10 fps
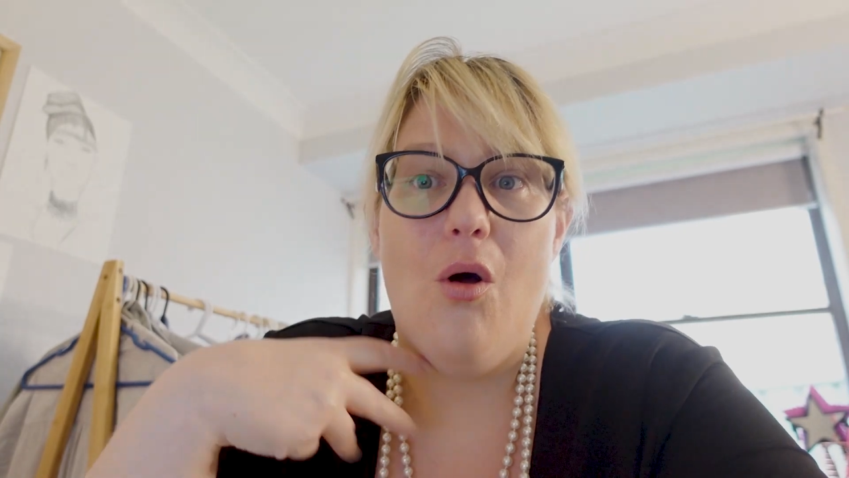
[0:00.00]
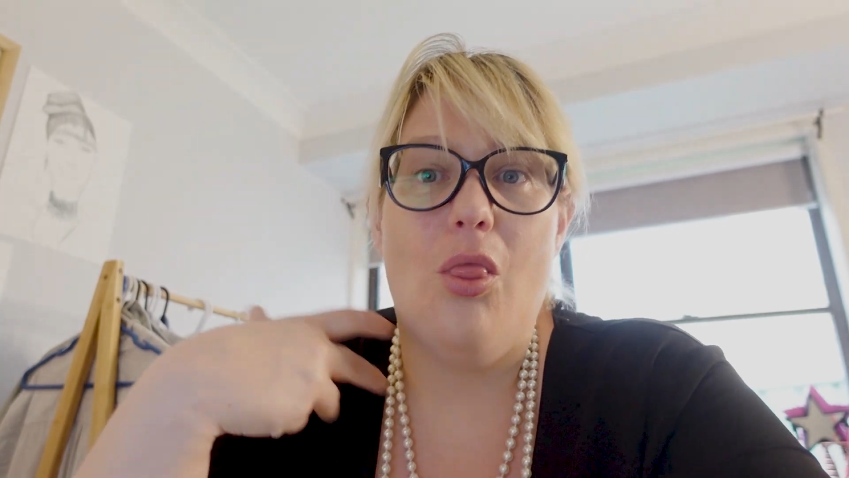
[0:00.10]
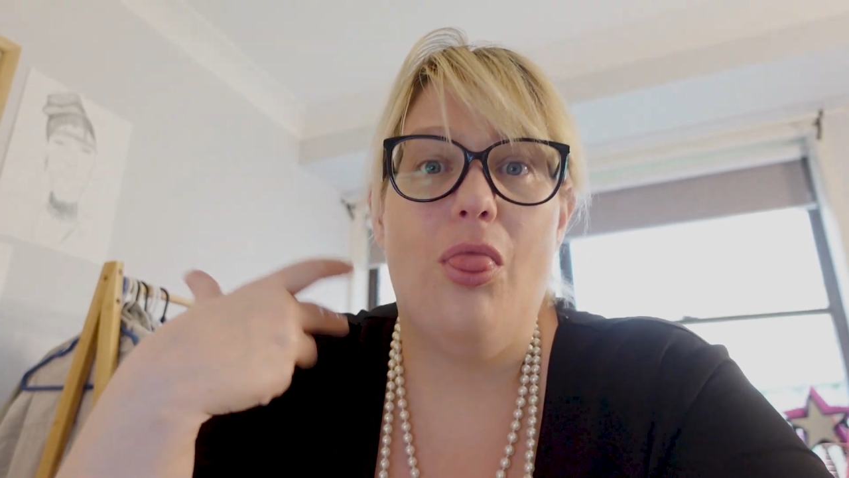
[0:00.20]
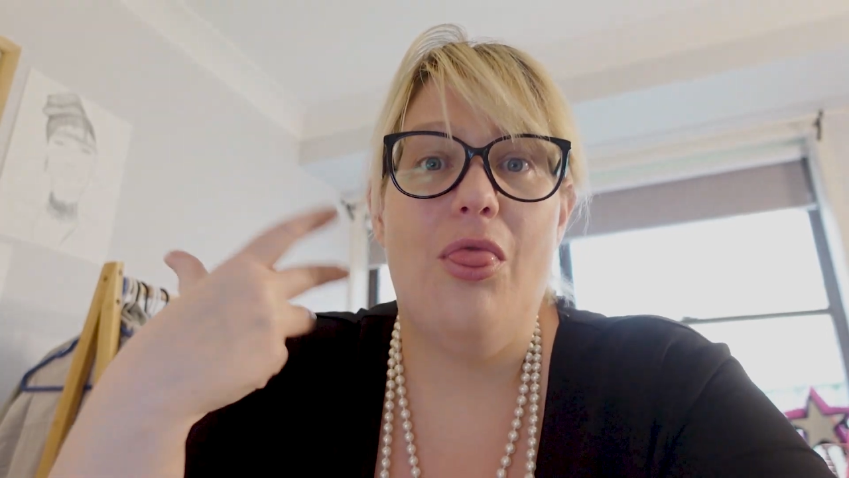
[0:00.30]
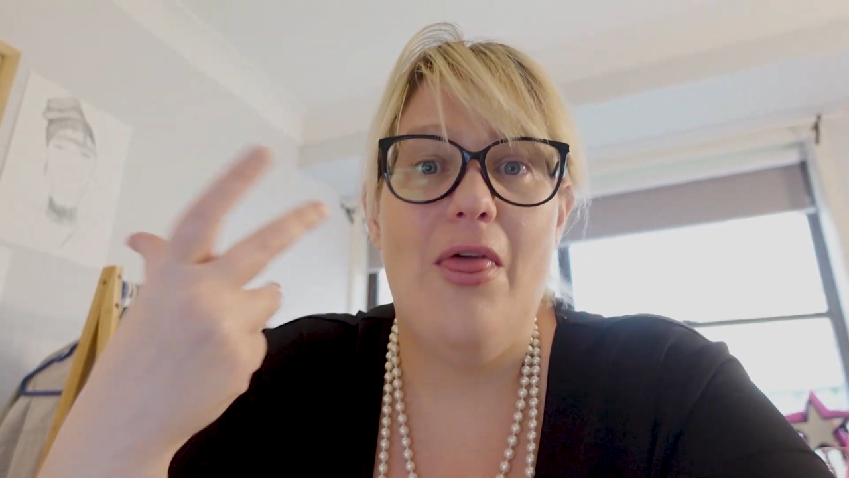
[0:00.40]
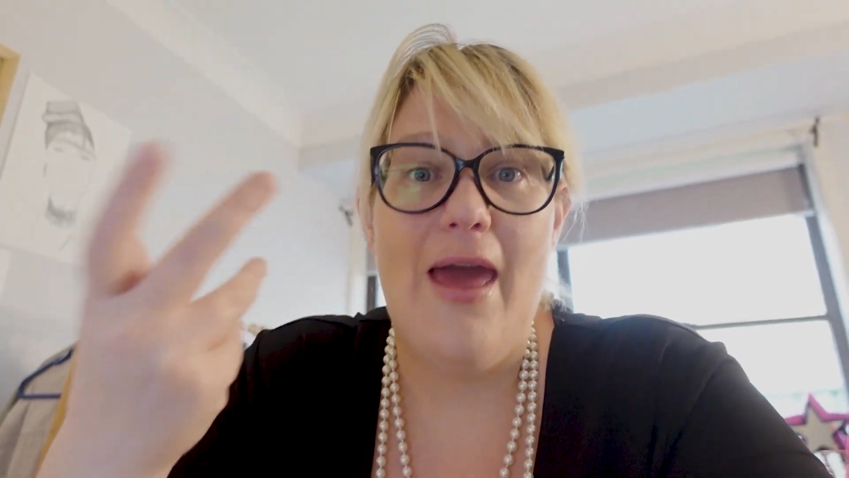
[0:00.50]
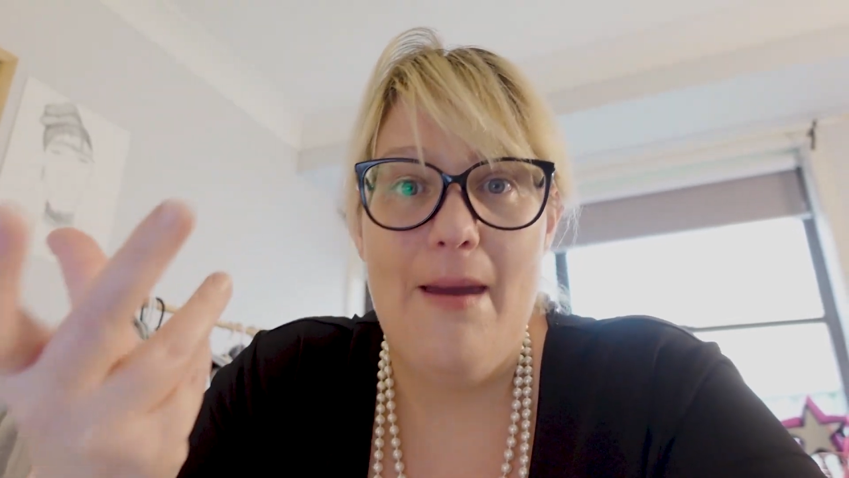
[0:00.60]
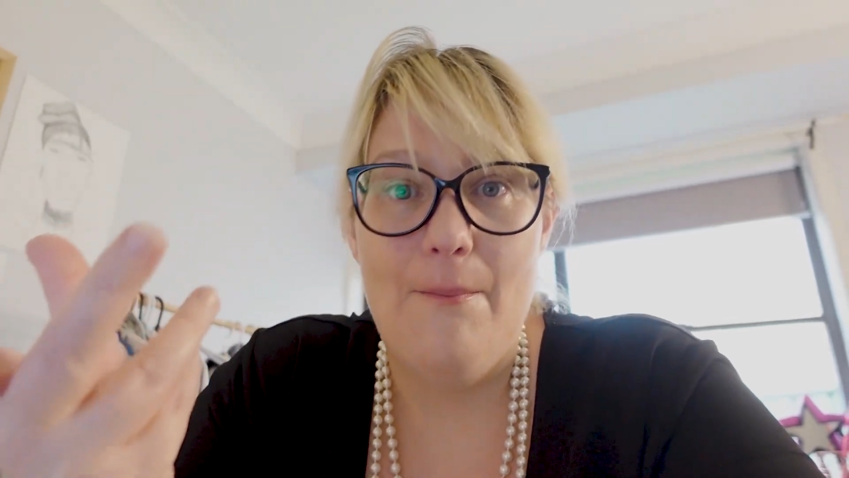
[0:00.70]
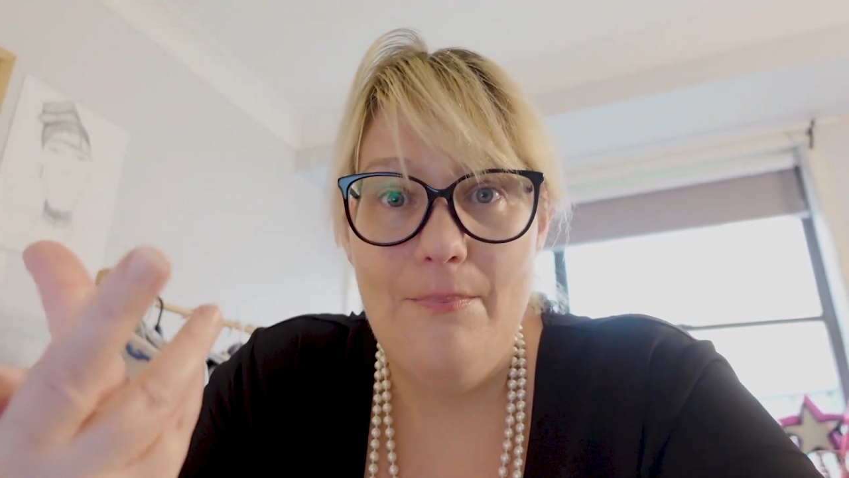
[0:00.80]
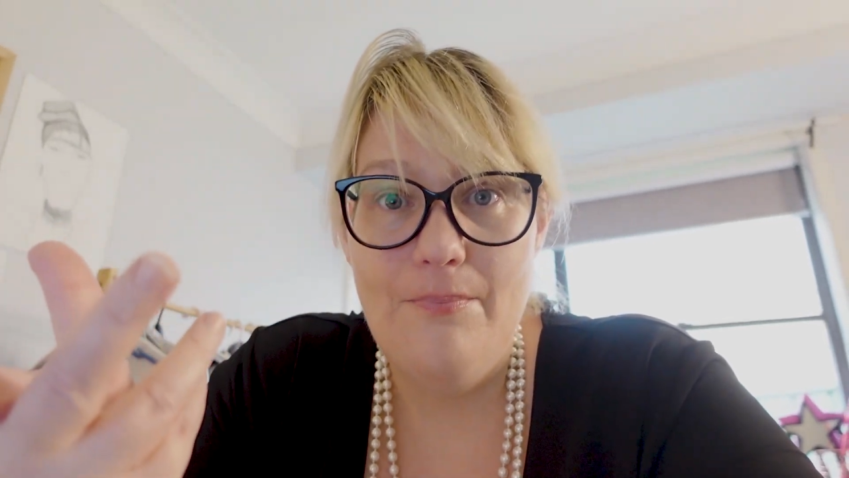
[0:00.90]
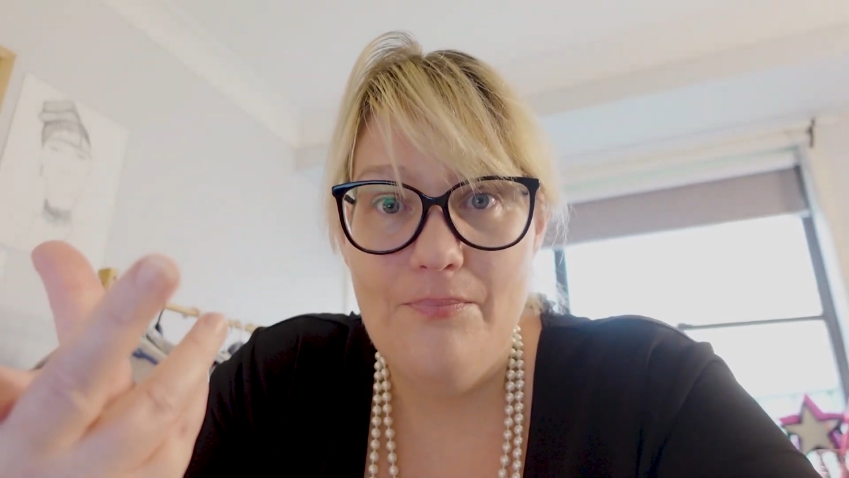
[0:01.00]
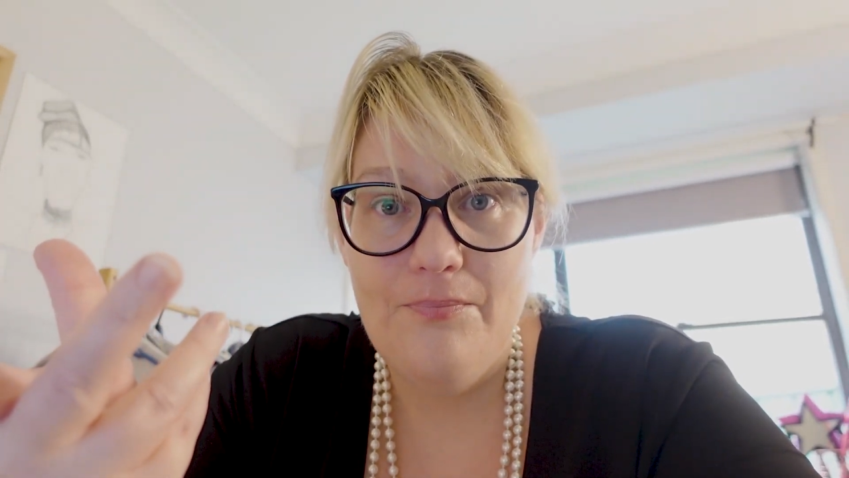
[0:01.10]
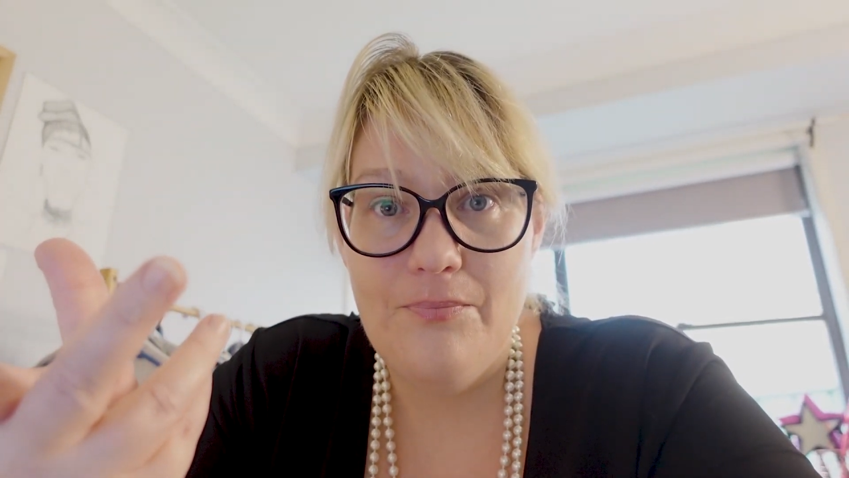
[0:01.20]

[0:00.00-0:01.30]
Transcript: on them